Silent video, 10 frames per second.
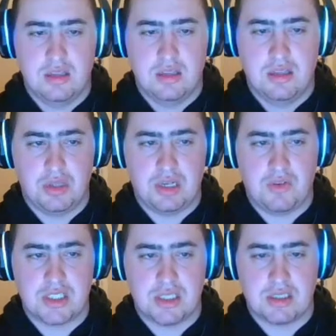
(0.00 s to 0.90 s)
The only
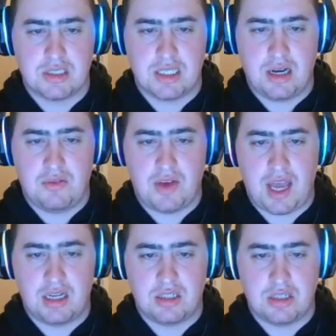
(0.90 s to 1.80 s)
difference is instead of
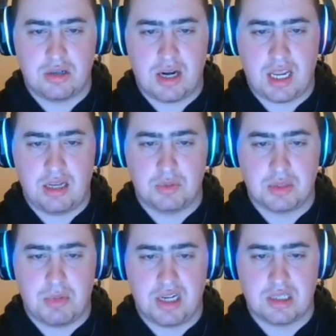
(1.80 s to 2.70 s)
adding to your hand with
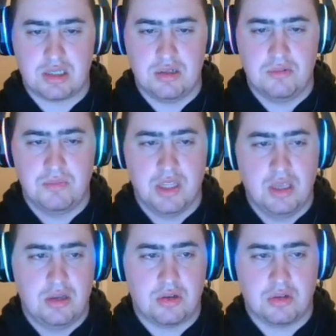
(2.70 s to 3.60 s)
a -2,
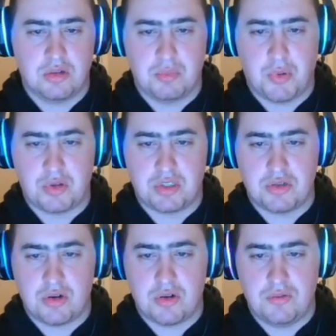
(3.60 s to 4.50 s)
you're going to do board
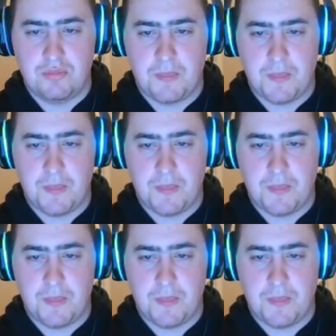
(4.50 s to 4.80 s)
control.